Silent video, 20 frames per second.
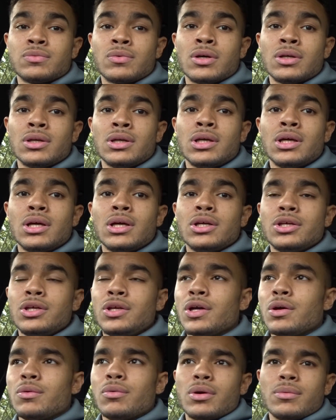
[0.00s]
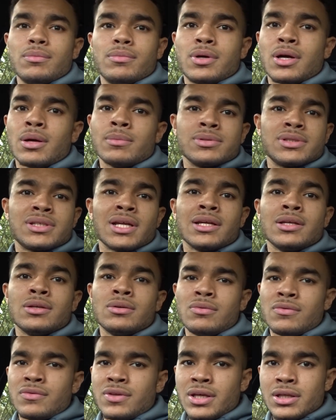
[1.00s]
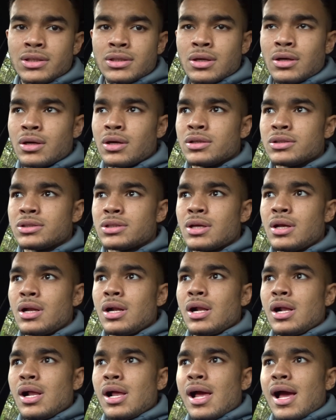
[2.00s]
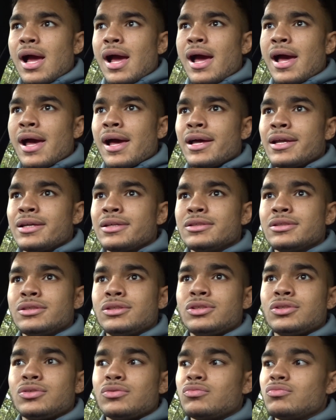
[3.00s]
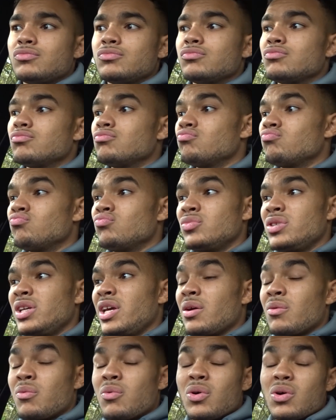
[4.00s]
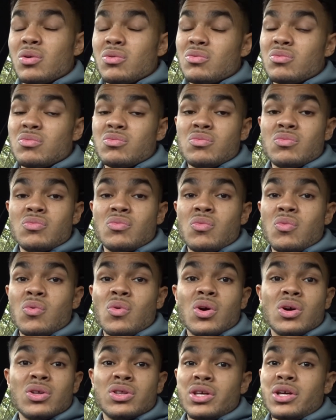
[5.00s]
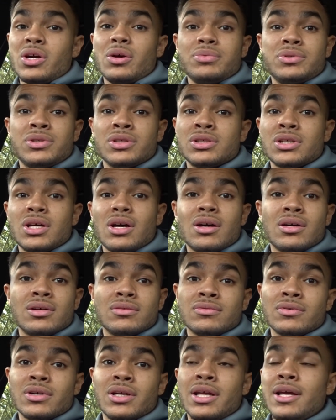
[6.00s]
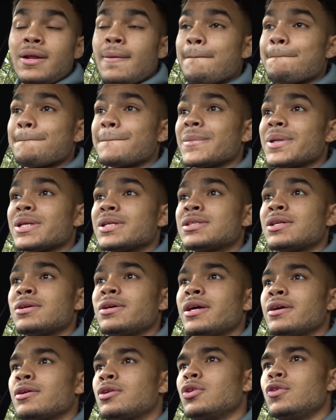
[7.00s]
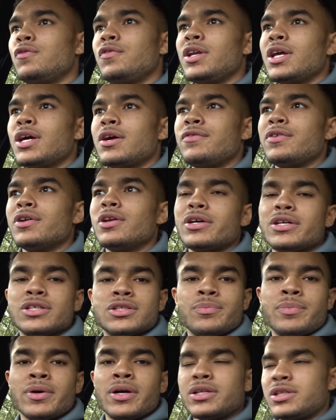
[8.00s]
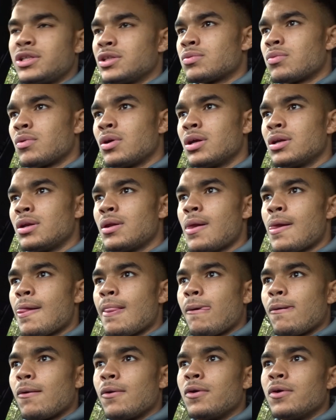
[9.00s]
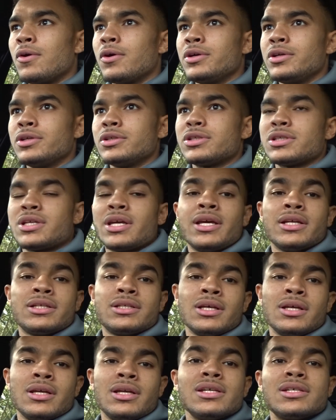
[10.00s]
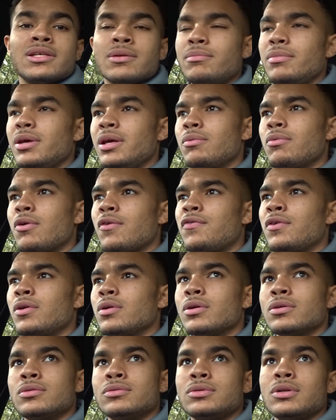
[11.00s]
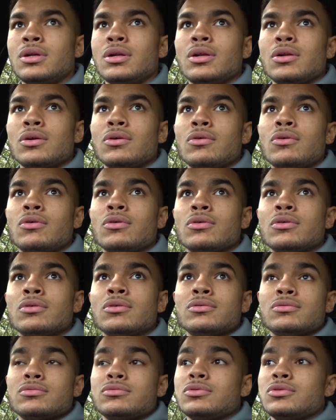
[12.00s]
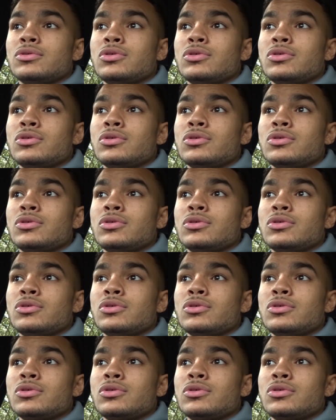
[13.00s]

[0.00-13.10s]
one, you know what comes standard with these cars, and yeah, what the options are really. So yeah, good video if you're looking to purchase one, or you're just here to listen to me waffle on, or